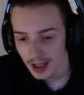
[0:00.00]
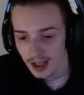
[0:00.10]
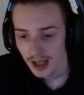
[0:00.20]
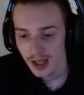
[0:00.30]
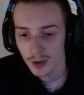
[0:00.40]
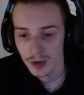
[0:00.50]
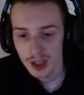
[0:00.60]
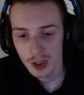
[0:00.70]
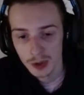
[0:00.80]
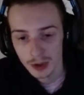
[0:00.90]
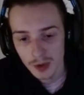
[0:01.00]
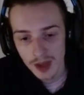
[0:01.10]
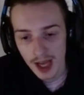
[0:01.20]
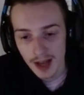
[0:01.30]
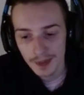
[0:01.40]
and the reason you would do
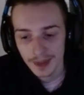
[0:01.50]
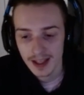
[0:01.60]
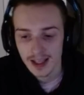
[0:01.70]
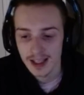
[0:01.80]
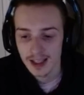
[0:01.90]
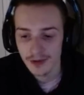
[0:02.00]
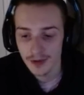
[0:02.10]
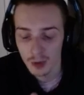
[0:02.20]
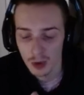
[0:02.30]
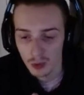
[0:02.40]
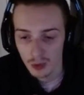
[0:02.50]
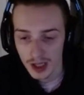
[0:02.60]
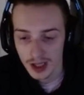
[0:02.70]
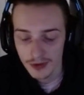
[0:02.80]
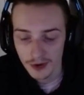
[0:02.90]
that is if you were
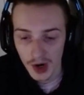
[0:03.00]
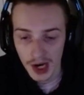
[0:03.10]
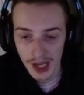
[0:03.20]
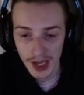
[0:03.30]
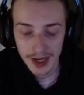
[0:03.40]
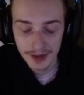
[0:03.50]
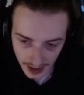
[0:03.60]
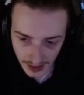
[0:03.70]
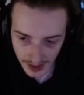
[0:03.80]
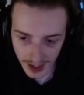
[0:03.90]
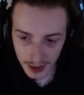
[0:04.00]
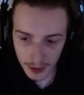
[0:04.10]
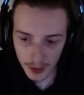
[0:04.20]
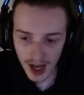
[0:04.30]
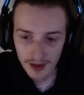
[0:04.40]
really far ahead, then you
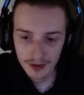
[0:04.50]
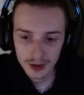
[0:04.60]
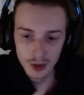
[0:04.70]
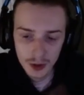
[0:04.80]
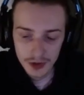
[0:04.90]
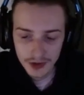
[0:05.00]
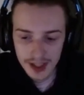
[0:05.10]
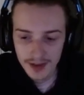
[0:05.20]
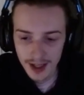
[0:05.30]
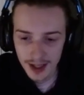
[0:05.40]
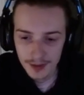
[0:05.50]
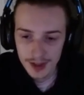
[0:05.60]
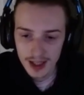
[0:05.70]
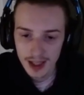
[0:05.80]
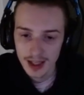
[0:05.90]
would have 2 defensive
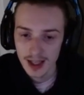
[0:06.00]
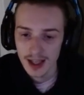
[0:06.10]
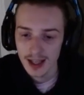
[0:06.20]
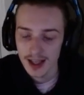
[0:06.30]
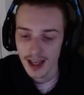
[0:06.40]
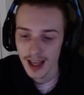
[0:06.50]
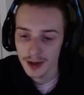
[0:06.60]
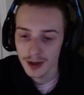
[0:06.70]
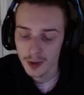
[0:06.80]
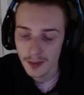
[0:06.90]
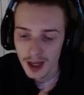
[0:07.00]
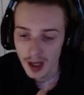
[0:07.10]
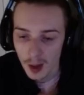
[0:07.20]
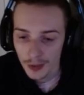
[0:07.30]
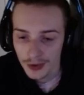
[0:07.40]
items and make
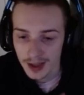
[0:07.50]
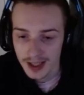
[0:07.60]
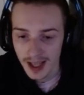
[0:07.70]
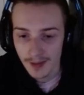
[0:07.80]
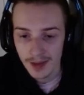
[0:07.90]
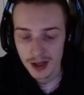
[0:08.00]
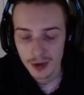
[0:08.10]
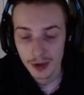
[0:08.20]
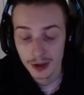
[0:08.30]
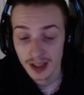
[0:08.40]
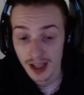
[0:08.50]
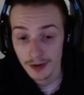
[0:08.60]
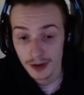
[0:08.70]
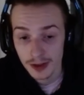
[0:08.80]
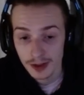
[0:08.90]
up for the damage with your
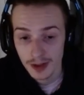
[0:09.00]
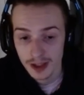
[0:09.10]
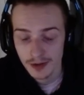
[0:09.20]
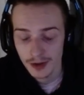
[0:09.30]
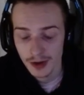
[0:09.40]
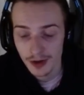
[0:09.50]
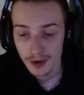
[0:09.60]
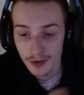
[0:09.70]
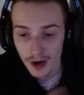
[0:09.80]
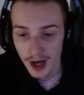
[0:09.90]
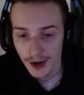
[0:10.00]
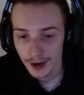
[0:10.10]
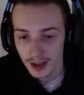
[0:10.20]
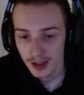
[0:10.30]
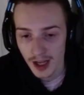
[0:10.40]
levels. Because if you're far ahead
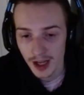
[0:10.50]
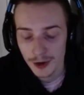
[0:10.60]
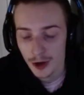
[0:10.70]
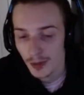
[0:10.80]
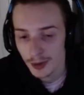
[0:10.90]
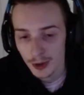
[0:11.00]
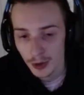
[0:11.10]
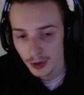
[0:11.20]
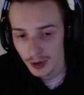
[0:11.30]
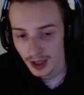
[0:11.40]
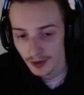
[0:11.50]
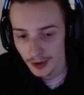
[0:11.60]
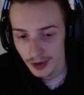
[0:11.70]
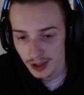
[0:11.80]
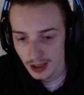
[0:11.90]
on Lillia and you're up 2 to 3
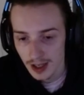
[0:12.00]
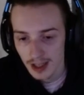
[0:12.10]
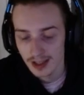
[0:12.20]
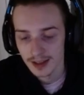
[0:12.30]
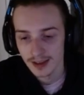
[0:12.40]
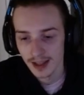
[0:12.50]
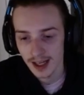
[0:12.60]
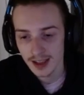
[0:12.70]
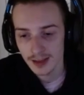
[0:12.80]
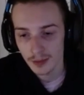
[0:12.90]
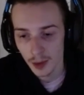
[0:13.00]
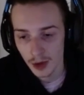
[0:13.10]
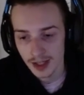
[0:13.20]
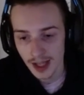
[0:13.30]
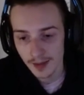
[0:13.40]
levels, that is more
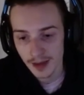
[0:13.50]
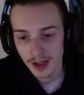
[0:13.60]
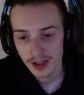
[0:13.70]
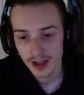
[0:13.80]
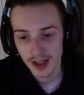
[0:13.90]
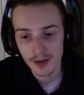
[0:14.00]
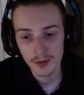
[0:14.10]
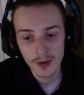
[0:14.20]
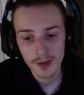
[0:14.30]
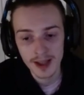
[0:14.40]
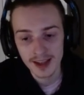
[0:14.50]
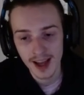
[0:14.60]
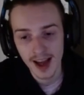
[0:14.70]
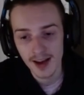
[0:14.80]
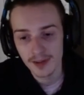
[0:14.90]
damage than it would be to
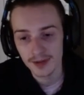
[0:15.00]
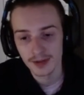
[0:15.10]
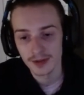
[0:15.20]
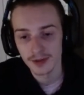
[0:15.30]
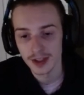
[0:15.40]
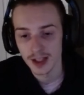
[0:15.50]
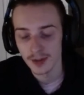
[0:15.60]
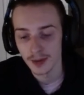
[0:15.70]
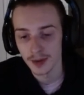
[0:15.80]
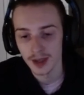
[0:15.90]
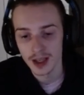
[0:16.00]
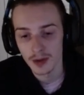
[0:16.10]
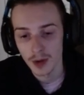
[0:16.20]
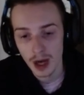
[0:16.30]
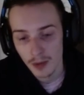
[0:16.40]
have, for example, like a
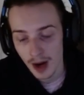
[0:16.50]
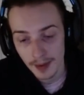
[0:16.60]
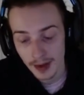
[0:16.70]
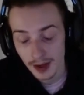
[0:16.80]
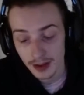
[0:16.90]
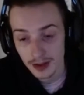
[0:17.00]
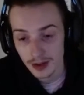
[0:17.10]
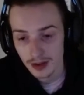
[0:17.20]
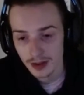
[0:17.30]
Rabadon's.